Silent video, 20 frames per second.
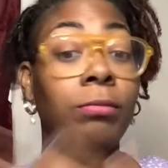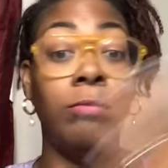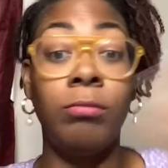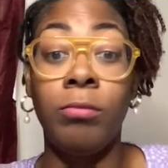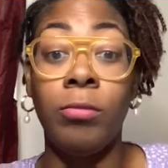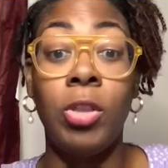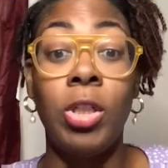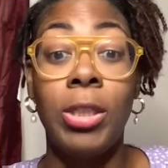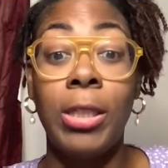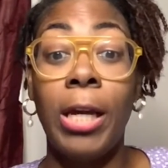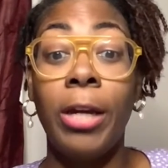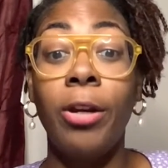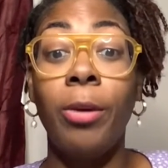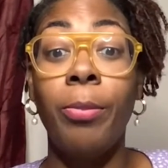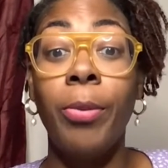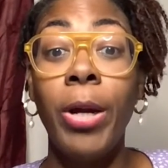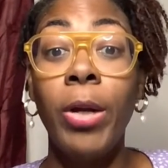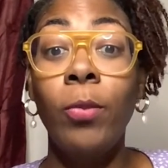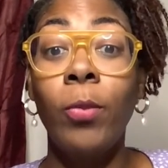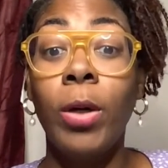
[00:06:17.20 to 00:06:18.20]
just how your
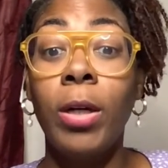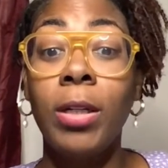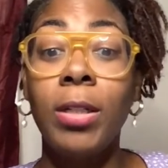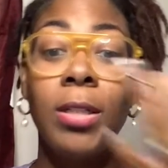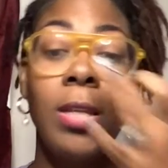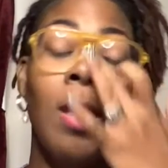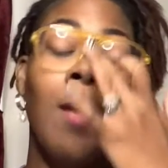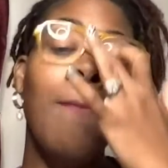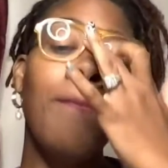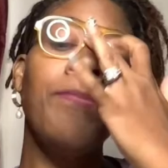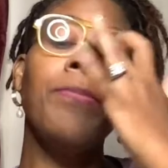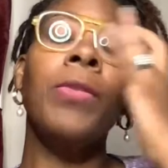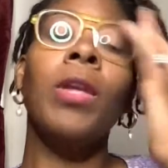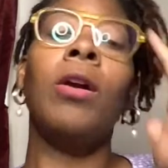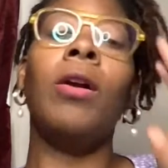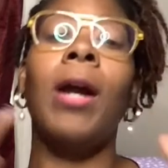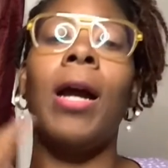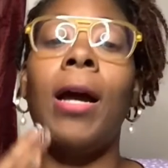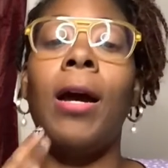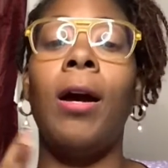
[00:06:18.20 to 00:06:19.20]
brain works,
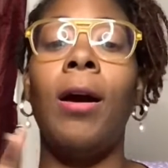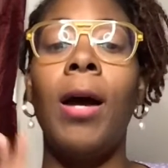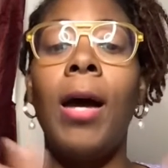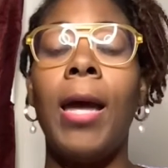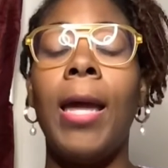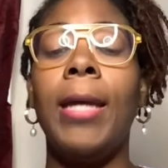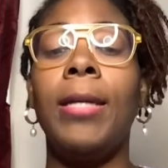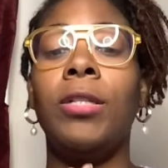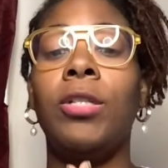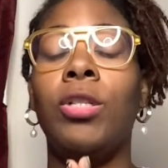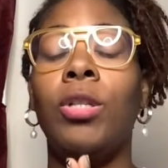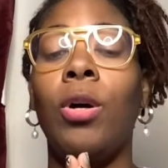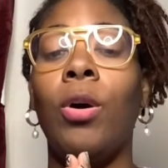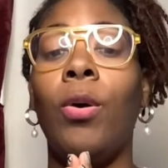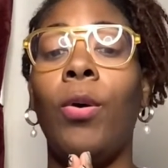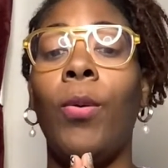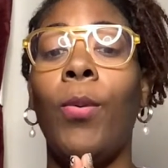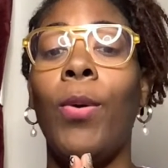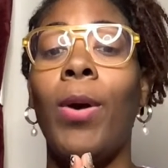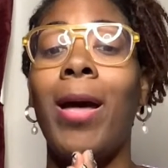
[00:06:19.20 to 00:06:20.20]
and
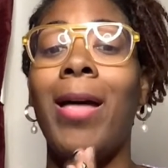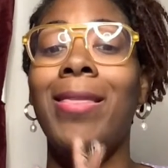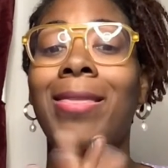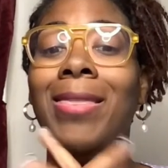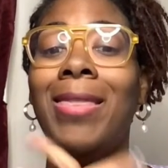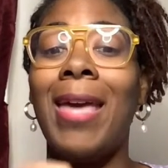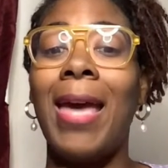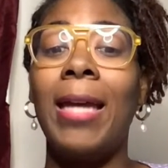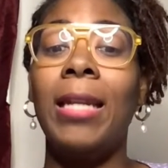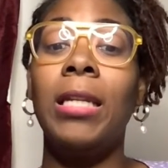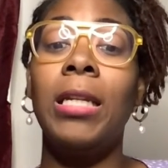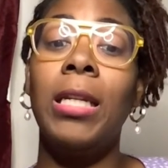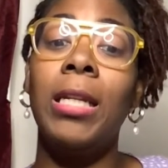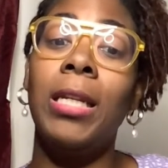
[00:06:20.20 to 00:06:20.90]
so that